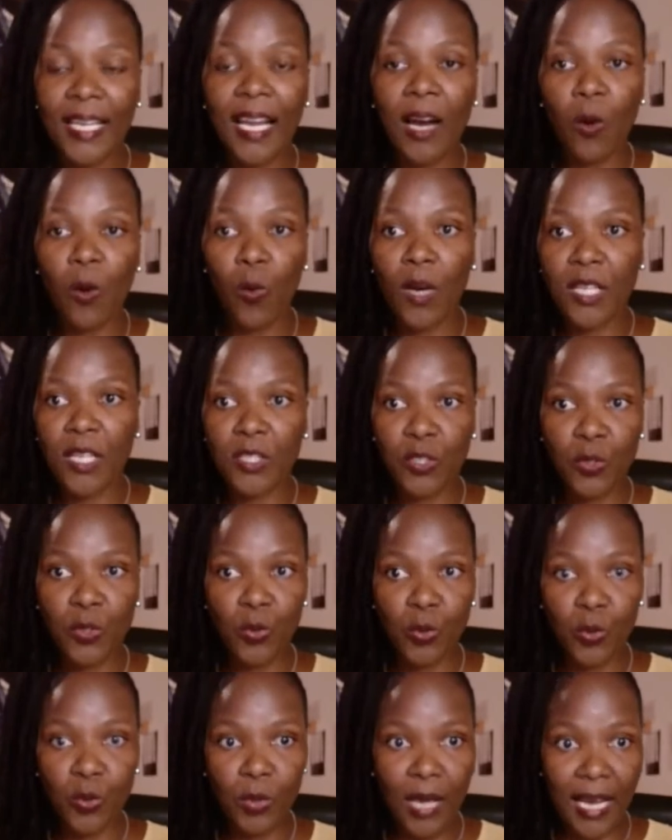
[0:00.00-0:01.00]
I want
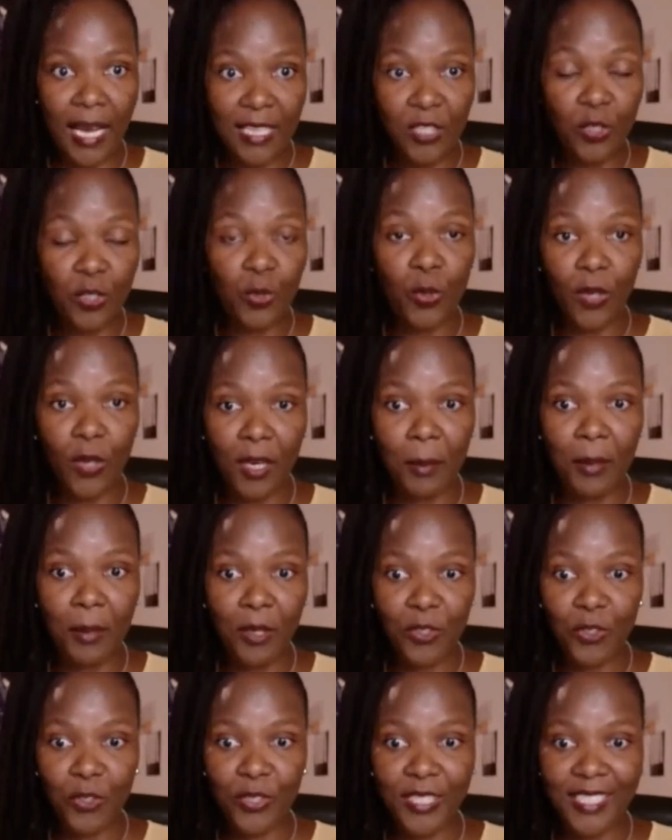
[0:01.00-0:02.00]
us to talk
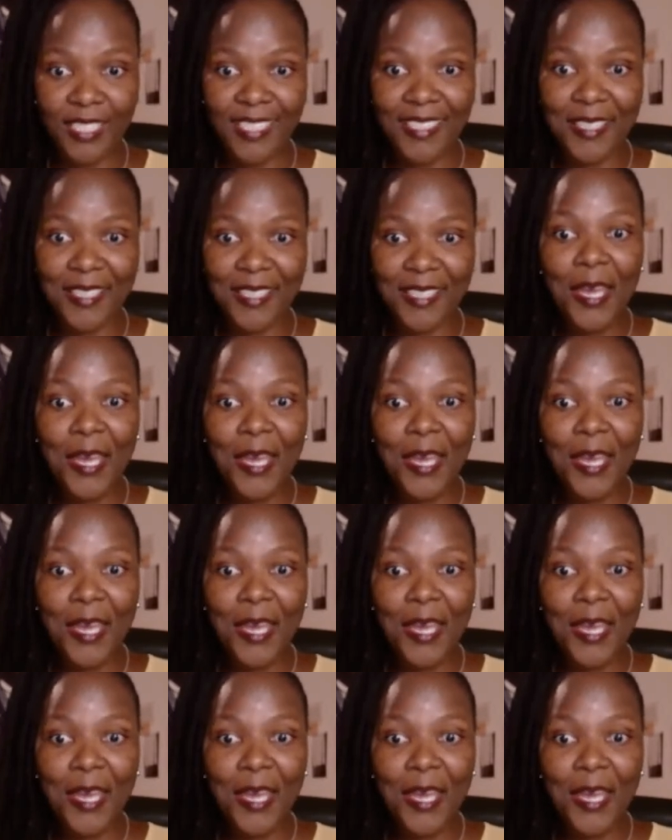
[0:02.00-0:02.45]
about today.